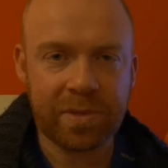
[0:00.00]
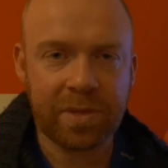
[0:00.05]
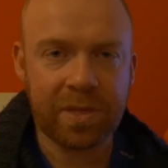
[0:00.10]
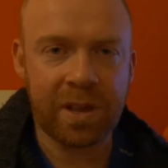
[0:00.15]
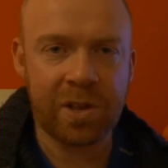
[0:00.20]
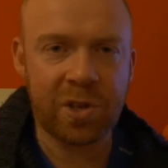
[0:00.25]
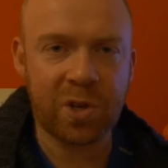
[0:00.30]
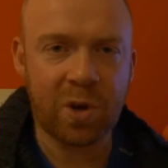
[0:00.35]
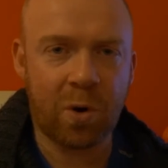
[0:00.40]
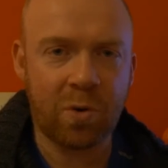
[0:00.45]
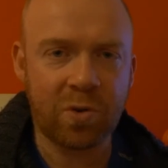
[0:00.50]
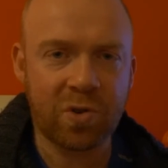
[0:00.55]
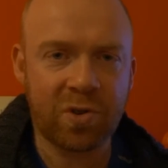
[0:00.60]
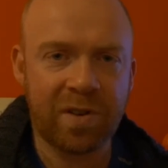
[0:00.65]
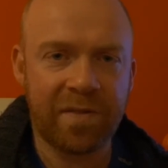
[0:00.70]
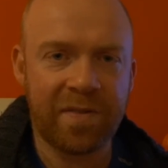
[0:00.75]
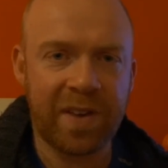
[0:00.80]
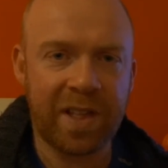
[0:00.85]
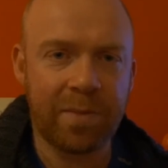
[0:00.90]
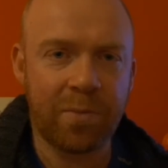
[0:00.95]
It's also
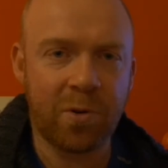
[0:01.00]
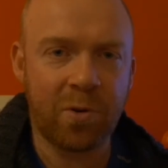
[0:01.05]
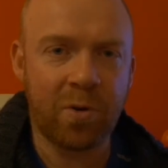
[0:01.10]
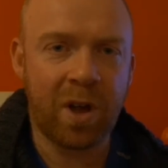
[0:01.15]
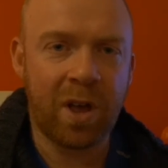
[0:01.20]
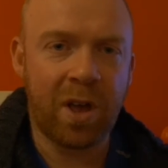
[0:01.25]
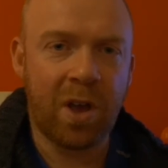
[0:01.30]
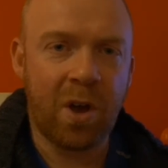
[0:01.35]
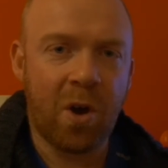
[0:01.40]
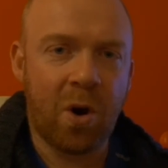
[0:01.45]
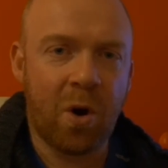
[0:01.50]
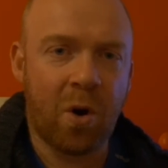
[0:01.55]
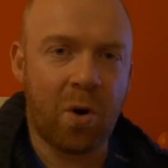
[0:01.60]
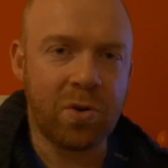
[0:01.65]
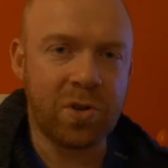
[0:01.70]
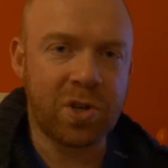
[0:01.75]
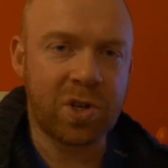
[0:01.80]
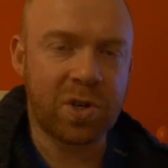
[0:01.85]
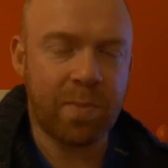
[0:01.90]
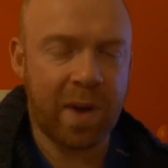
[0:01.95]
available
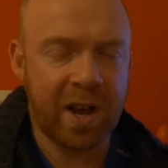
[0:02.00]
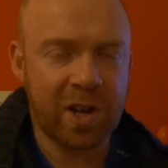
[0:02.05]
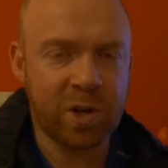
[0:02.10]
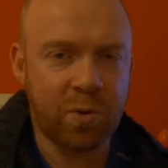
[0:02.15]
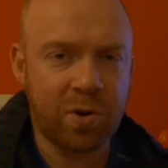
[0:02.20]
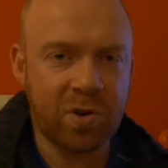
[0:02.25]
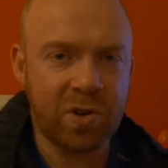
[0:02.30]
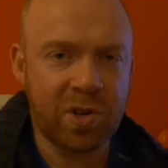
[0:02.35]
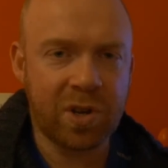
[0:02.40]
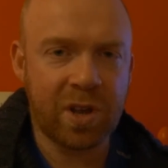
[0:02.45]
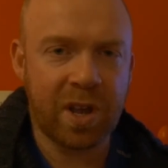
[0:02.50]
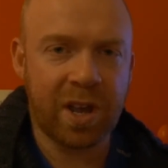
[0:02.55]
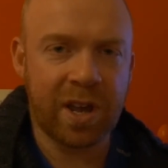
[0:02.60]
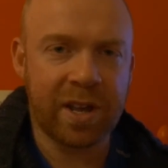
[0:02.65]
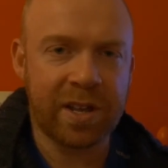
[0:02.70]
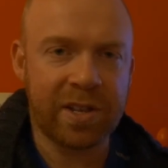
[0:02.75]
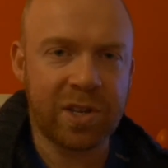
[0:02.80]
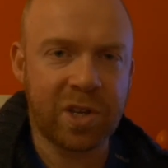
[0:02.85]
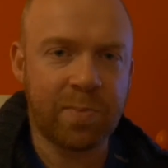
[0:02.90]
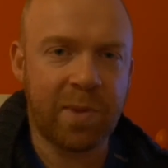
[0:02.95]
on Smashwords,
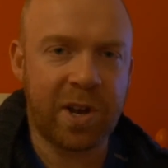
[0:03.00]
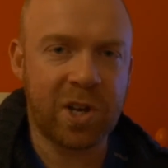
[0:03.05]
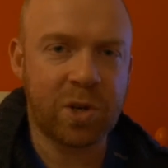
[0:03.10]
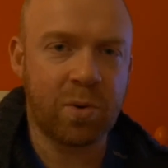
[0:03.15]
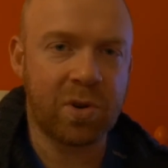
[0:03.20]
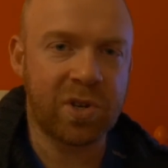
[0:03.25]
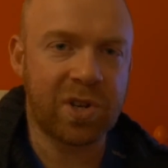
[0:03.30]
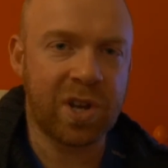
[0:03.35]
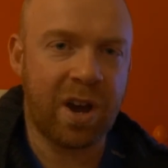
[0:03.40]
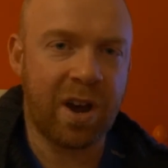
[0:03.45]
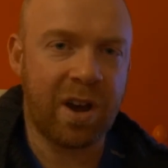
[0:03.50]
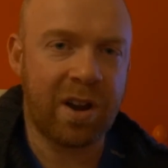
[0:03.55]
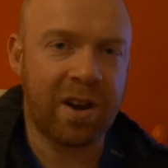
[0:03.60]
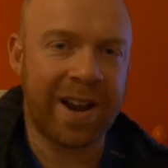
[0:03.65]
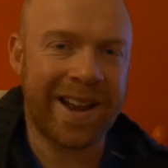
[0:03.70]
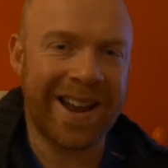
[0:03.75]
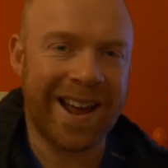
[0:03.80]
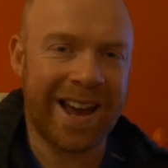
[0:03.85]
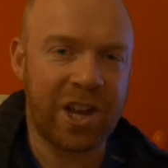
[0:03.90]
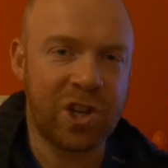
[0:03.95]
and Smashwords are
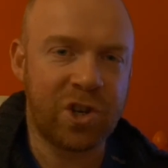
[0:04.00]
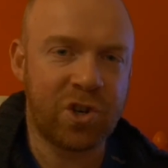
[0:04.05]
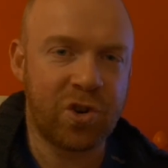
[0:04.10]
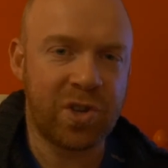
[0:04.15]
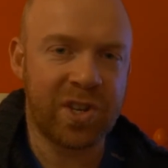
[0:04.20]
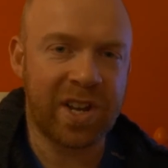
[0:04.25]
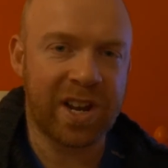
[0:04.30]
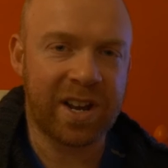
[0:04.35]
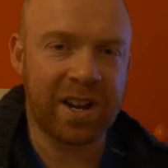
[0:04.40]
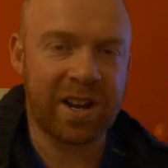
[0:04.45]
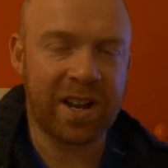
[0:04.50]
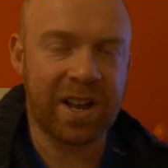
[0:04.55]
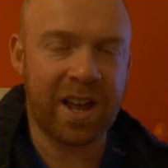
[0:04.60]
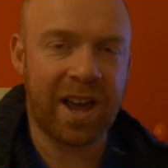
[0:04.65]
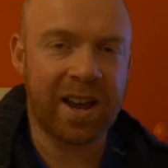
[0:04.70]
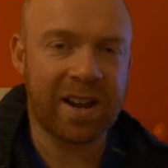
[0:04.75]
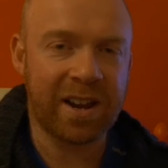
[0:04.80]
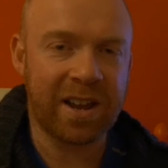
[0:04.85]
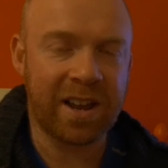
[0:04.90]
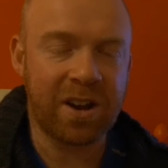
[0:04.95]
an iTunes
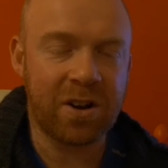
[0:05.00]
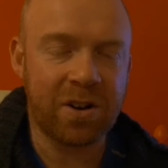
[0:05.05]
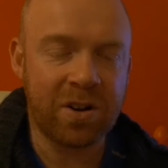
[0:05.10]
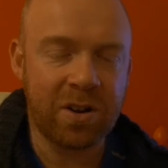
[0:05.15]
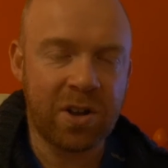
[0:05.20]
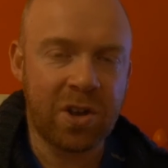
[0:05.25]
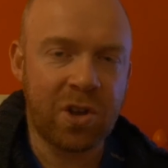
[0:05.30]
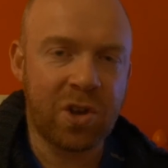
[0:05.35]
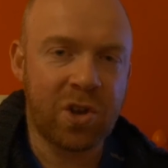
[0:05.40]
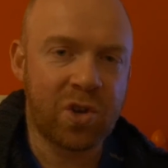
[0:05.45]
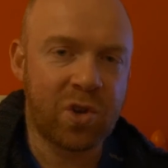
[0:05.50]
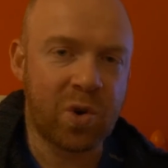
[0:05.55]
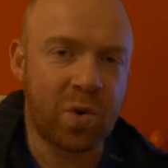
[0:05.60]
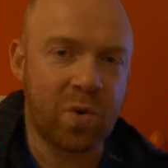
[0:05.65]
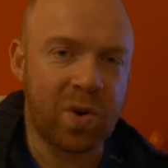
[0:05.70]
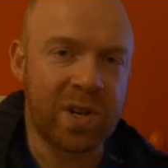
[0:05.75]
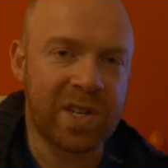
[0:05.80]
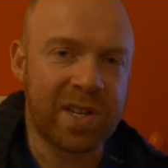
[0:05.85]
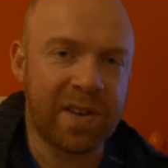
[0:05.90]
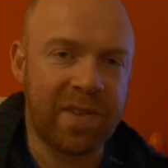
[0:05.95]
aggregator,
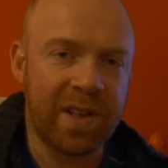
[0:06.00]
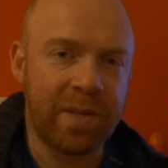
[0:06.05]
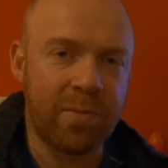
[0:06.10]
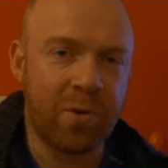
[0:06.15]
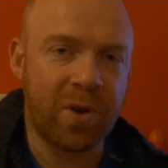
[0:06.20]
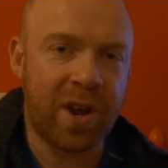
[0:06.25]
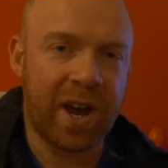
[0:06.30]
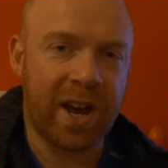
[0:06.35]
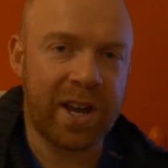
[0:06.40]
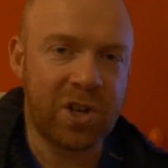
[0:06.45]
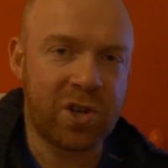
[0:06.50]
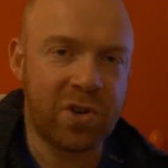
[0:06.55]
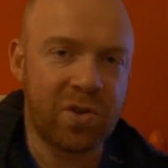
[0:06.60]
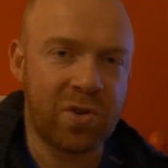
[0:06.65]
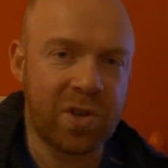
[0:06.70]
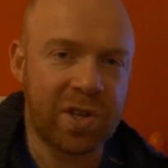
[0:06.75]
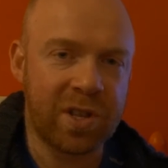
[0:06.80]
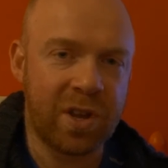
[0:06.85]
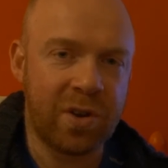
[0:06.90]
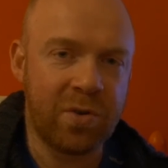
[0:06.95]
so it's available on
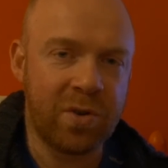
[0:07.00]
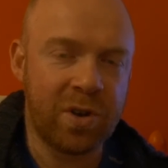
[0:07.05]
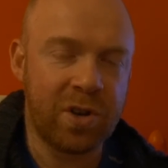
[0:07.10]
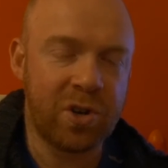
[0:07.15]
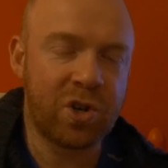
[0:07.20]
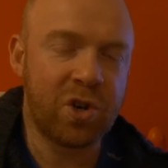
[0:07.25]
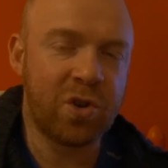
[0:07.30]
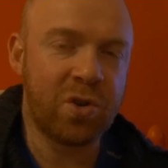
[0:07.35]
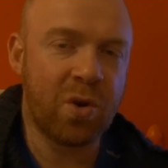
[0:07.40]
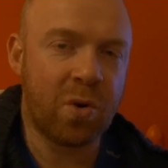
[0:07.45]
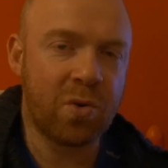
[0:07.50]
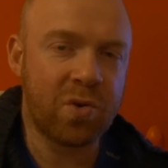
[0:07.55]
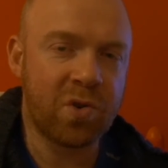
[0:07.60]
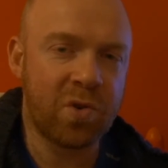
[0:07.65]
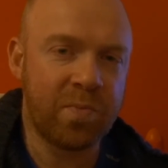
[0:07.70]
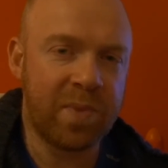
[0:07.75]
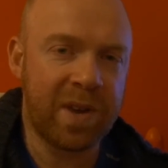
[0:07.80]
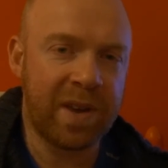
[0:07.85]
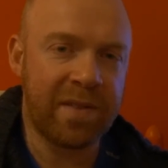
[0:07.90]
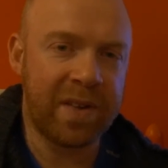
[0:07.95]
iTunes now. It should also
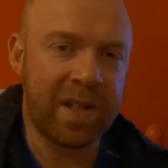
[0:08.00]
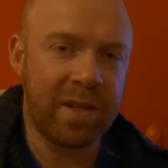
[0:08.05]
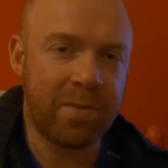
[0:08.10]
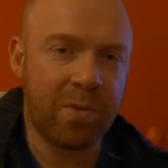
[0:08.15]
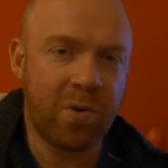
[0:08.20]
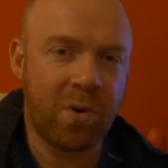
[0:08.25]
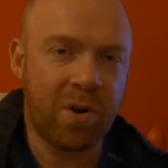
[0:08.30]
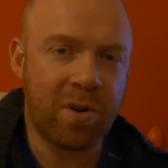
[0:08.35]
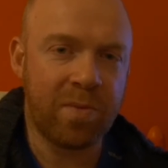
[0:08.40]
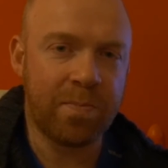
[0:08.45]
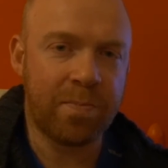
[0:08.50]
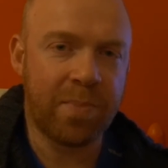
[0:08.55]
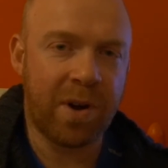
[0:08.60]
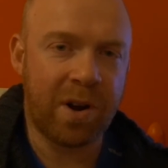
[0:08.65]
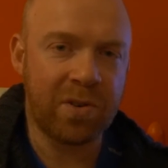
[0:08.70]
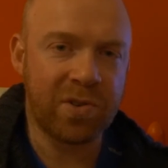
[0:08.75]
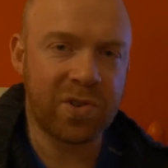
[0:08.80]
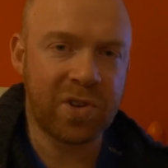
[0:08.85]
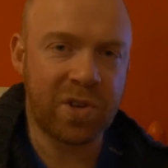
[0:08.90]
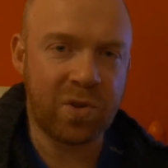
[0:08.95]
be available on
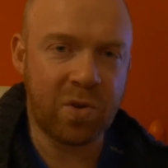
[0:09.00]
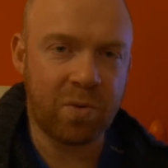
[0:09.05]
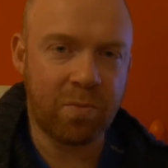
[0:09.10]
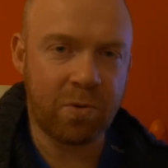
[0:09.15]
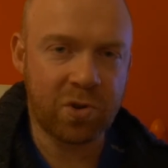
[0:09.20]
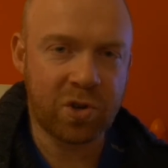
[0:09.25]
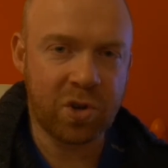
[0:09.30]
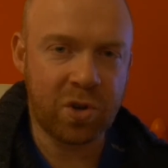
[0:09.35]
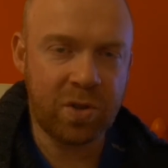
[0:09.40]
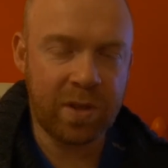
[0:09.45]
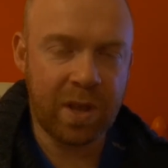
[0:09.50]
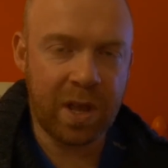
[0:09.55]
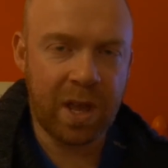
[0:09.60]
Barnes & Noble soon,